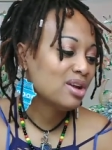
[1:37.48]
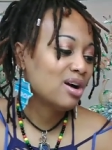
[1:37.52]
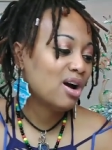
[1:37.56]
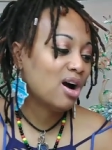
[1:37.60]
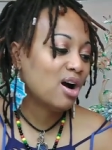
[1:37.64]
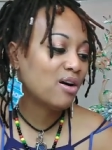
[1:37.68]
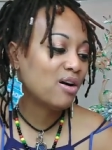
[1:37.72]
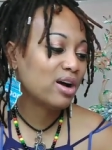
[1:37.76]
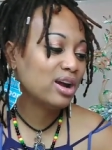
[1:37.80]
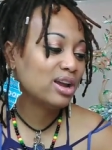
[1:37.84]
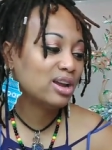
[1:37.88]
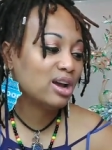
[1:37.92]

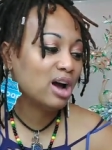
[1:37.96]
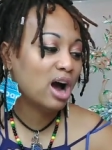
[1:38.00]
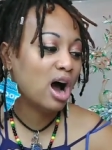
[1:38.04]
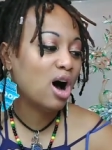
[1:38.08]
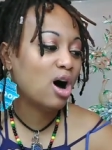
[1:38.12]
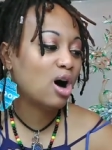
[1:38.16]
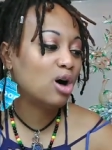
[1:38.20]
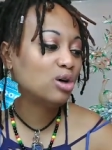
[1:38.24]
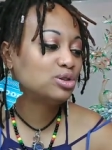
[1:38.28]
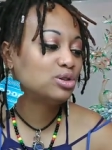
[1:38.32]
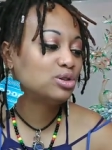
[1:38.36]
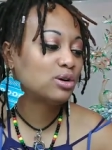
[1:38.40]
All right, yeah, I
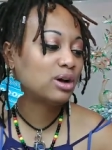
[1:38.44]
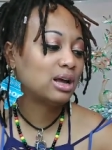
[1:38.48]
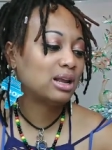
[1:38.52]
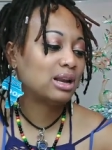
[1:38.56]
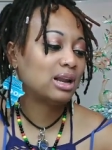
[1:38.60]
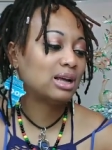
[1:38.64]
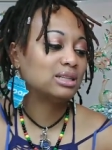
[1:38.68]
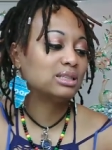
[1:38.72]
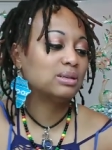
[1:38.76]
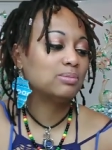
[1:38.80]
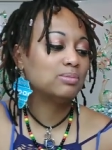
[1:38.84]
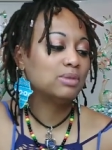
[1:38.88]
also got
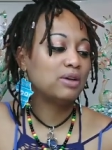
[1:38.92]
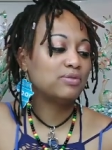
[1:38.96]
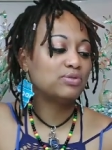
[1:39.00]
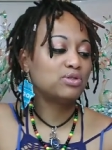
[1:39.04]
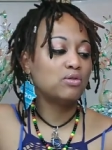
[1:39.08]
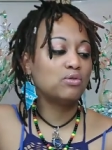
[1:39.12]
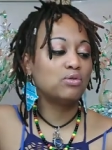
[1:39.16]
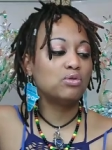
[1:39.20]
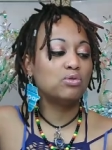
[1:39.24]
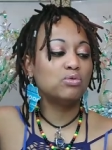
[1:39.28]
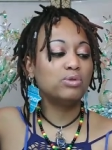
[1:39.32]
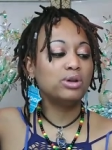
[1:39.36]
like some
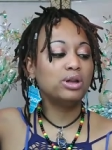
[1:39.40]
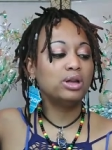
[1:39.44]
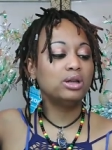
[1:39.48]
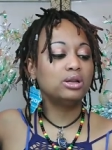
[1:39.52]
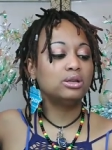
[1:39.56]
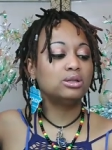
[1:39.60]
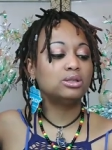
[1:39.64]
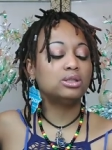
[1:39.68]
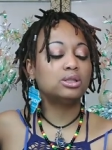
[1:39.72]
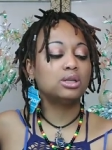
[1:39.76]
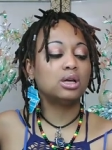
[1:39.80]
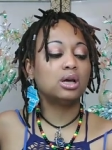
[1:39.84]
leftover
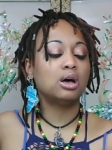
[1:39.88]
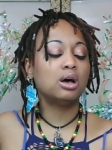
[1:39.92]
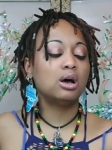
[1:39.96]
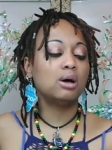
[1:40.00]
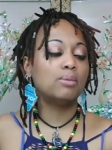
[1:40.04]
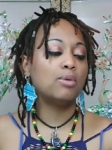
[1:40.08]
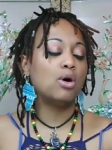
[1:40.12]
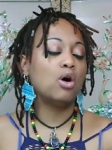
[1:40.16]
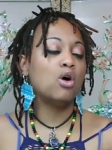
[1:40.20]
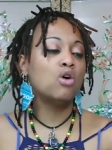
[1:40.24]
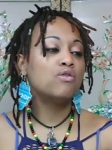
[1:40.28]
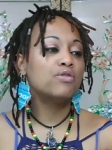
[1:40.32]
wings um,
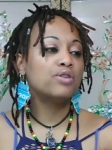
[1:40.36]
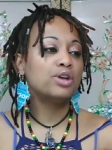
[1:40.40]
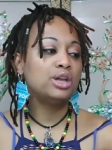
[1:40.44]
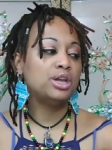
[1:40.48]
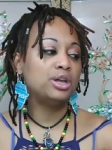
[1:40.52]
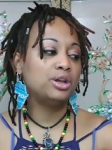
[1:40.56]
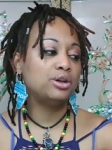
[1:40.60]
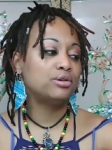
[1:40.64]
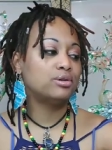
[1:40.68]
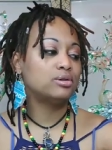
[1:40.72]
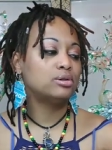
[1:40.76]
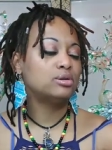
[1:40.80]
over
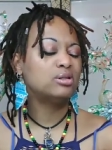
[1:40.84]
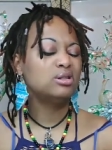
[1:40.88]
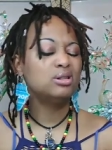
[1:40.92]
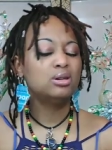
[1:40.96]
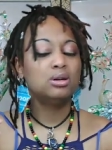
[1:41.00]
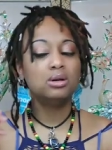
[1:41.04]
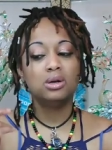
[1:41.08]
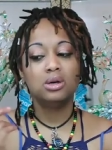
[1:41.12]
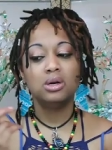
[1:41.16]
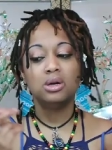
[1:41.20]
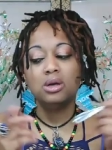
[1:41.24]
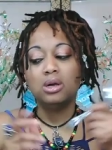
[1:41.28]
here
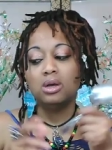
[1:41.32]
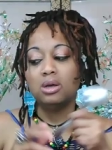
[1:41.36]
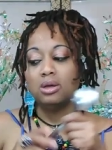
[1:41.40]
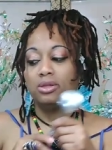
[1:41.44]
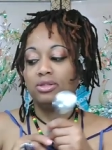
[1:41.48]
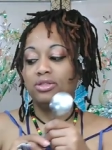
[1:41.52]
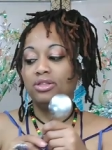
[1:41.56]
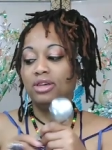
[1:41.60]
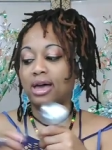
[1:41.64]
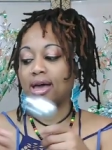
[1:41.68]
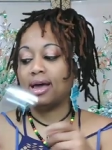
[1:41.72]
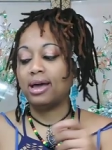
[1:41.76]

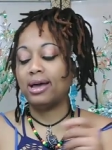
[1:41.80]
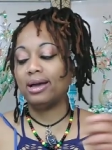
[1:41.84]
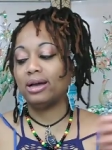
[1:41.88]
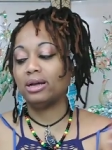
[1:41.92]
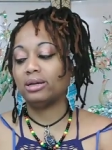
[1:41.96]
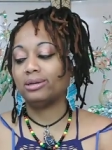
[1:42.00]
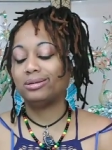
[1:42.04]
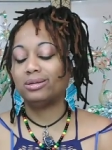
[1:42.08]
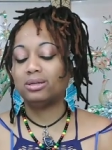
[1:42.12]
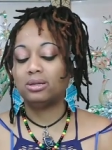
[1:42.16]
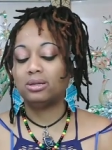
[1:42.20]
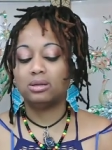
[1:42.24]

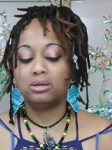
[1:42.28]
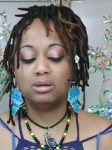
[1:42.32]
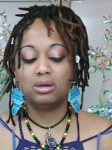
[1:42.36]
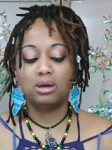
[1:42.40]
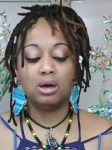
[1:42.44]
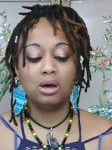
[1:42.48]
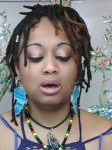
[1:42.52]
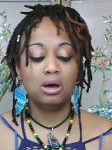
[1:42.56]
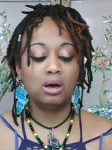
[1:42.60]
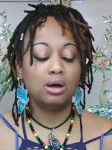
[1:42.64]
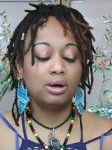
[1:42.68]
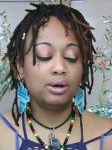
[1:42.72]
that
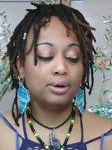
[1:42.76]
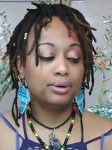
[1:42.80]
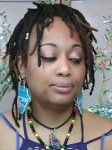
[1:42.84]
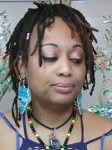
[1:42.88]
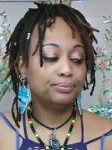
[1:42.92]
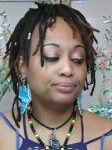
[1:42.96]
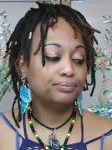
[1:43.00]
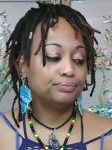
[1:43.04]
um,